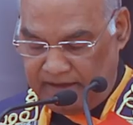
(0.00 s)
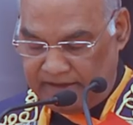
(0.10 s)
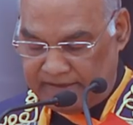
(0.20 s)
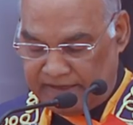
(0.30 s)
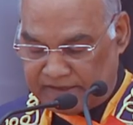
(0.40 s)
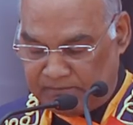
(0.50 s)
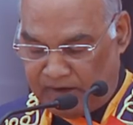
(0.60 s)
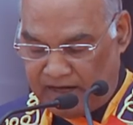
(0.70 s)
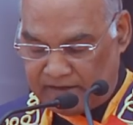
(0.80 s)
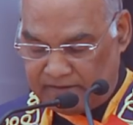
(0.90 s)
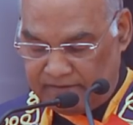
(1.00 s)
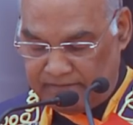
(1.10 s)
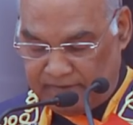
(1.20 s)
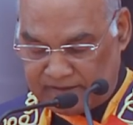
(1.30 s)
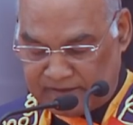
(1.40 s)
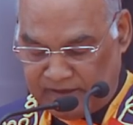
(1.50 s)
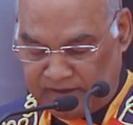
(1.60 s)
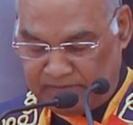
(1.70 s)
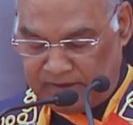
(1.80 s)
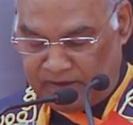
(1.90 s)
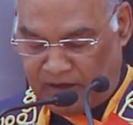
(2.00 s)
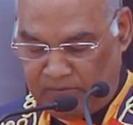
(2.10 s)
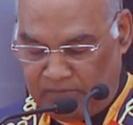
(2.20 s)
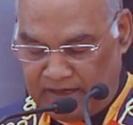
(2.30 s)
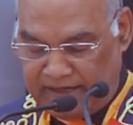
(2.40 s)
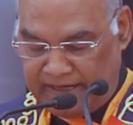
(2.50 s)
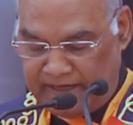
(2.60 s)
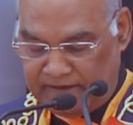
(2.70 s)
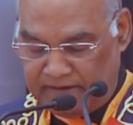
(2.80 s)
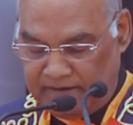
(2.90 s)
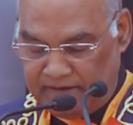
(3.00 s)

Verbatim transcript: is a smart version of the normal cane